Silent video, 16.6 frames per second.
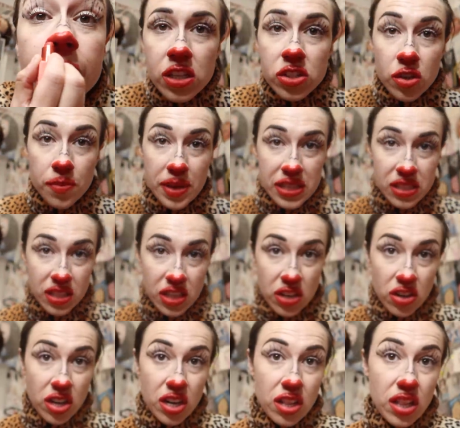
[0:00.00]
So basically
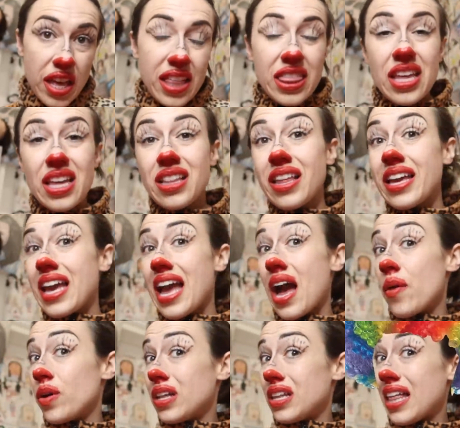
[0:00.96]
you're gonna like think like
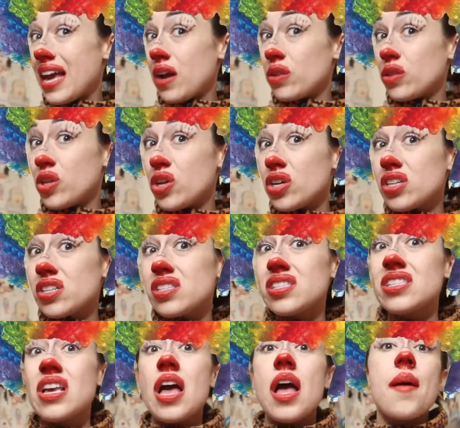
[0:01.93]
how a clown
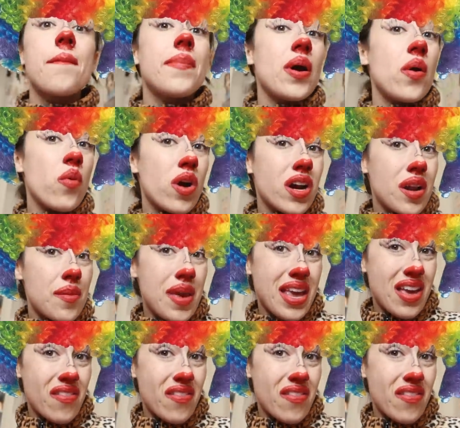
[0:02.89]
looks, but we're gonna make